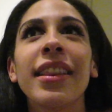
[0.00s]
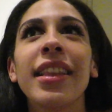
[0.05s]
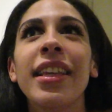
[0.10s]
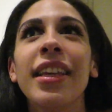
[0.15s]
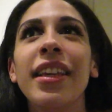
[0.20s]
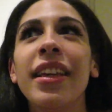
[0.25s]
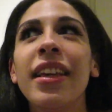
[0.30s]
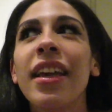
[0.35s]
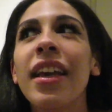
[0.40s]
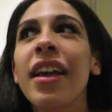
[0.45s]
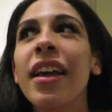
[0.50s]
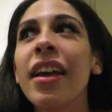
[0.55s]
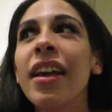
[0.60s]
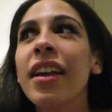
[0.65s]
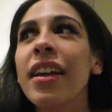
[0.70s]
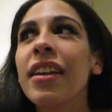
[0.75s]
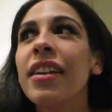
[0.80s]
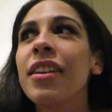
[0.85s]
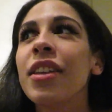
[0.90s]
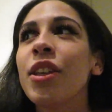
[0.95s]
the
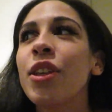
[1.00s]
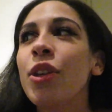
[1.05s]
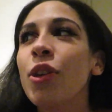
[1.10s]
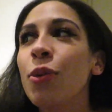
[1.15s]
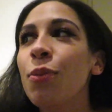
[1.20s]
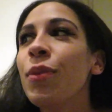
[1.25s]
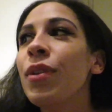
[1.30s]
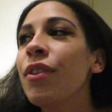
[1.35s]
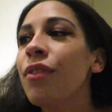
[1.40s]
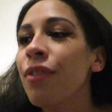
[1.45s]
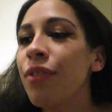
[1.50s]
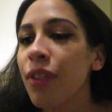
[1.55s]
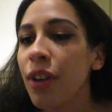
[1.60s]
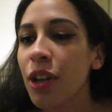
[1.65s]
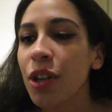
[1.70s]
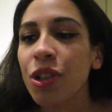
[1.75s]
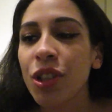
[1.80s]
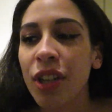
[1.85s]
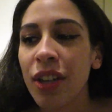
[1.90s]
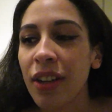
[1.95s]
human
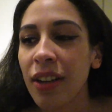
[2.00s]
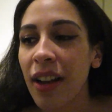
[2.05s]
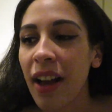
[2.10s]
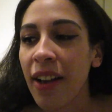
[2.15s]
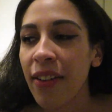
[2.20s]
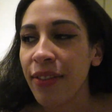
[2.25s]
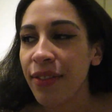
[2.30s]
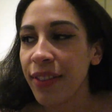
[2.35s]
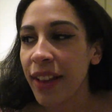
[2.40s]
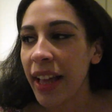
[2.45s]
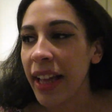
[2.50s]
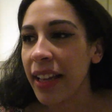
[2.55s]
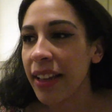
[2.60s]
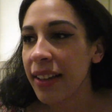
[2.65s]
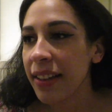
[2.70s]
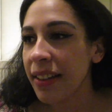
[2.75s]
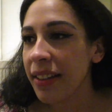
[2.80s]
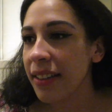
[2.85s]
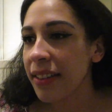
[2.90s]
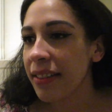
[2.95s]
version of
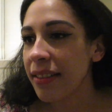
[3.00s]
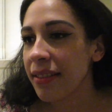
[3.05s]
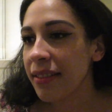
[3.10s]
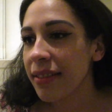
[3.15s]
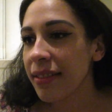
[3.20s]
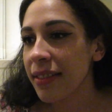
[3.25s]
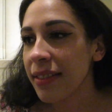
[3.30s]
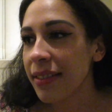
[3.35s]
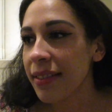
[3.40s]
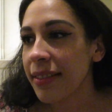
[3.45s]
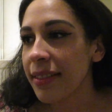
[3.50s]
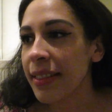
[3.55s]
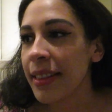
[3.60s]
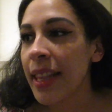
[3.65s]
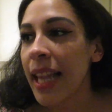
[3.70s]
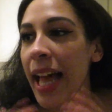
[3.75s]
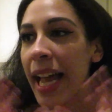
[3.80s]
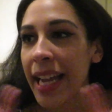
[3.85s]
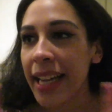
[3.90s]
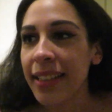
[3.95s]
like
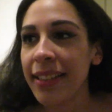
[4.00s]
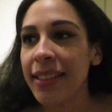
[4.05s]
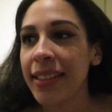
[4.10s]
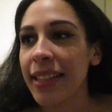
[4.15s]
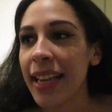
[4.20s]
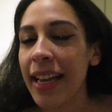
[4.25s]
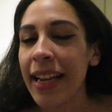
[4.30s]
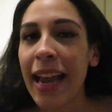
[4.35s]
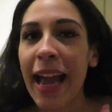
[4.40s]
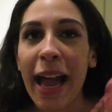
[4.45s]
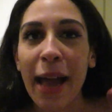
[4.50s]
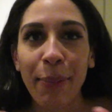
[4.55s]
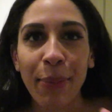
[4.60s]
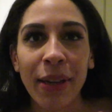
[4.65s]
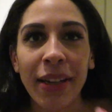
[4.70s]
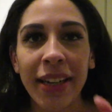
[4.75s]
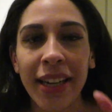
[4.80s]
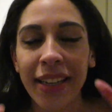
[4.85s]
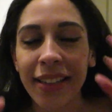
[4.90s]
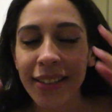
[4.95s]
light and
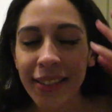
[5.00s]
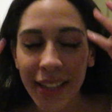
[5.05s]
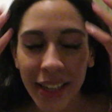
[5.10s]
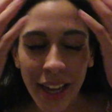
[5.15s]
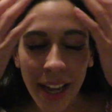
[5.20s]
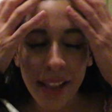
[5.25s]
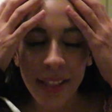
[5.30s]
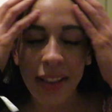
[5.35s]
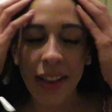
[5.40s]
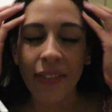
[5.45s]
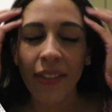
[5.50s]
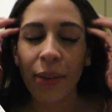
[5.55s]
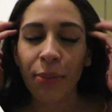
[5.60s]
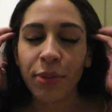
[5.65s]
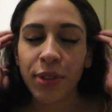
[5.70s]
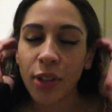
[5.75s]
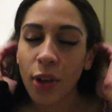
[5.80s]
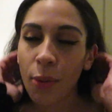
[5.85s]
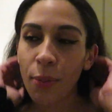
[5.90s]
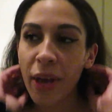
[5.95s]
happiness. Like I love him
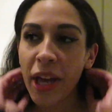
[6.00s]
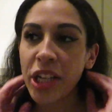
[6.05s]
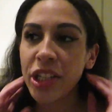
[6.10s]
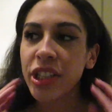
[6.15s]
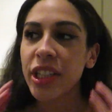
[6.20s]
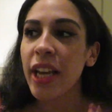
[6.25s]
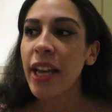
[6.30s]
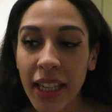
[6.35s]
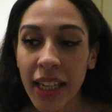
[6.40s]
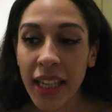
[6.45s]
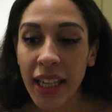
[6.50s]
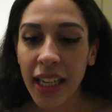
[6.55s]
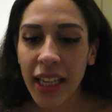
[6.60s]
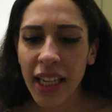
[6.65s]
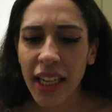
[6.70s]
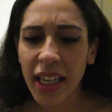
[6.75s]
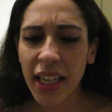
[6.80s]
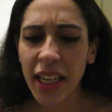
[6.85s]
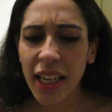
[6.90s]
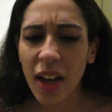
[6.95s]
so much.
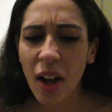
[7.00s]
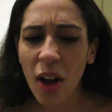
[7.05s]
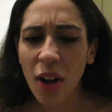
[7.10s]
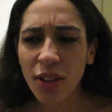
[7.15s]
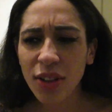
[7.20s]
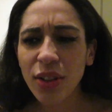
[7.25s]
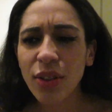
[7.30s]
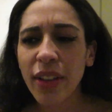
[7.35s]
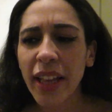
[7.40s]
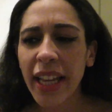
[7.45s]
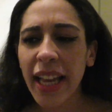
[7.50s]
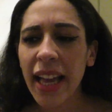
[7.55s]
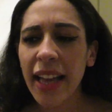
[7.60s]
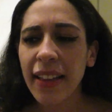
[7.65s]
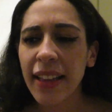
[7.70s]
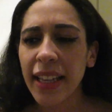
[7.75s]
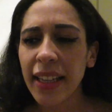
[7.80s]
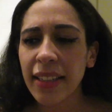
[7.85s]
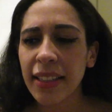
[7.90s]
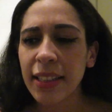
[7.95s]
He also like had
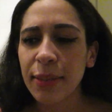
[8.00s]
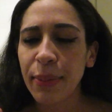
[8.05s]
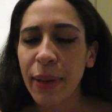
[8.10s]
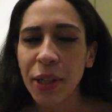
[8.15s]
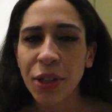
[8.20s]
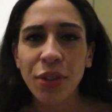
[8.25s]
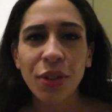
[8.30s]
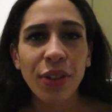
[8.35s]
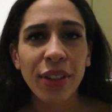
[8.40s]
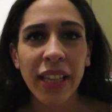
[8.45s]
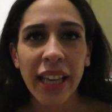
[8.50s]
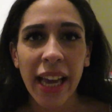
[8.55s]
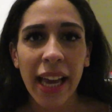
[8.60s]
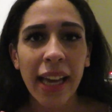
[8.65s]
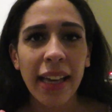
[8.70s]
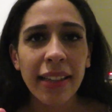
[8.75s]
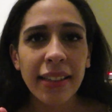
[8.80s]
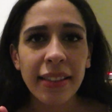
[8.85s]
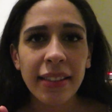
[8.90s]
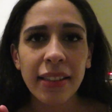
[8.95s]
like a special
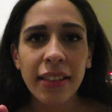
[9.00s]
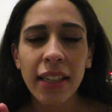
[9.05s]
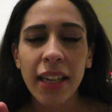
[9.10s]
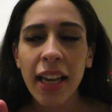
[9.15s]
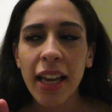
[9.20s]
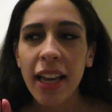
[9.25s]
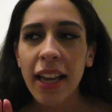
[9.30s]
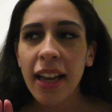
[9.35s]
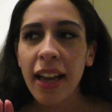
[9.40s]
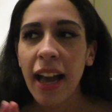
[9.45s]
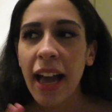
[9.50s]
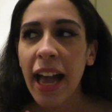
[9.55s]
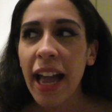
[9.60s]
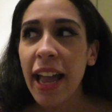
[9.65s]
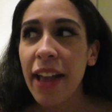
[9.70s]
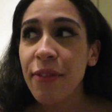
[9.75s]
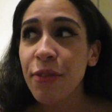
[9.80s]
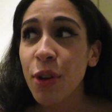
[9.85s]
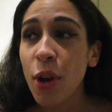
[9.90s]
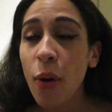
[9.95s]
guest. I
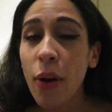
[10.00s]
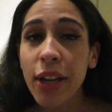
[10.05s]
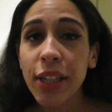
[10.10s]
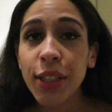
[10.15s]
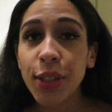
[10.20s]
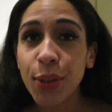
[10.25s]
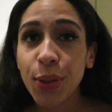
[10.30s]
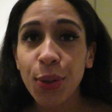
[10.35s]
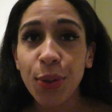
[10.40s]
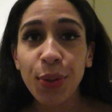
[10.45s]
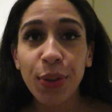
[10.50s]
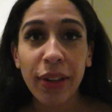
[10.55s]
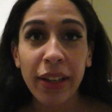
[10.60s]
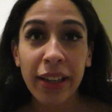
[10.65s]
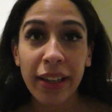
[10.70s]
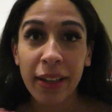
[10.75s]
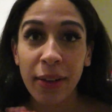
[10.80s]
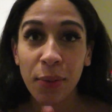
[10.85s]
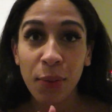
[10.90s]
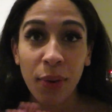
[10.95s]
have no idea who
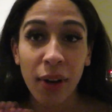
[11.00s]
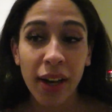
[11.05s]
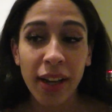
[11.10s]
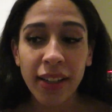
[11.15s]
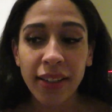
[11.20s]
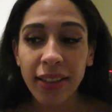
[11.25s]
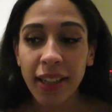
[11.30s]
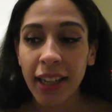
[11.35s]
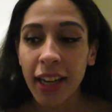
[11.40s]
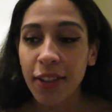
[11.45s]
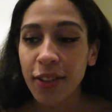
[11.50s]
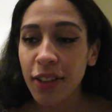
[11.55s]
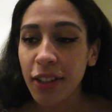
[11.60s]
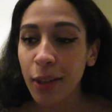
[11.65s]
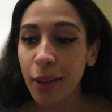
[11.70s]
it was. Like I took